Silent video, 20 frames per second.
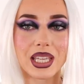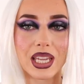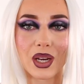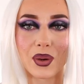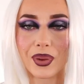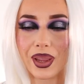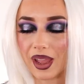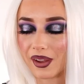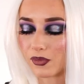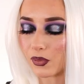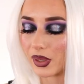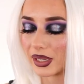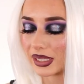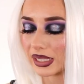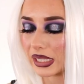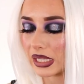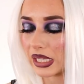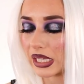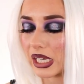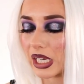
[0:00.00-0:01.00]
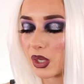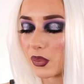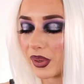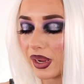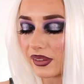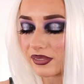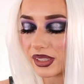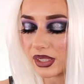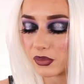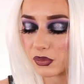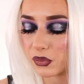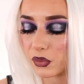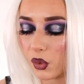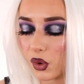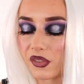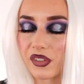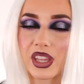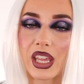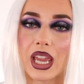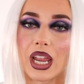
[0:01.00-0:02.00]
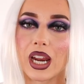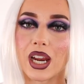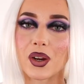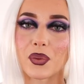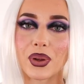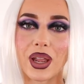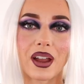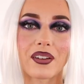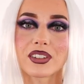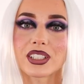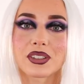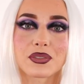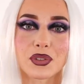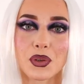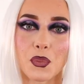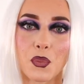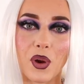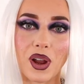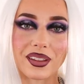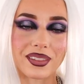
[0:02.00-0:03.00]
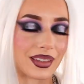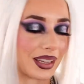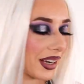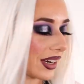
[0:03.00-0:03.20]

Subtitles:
here. We have one here. We have like four over there. We have a different one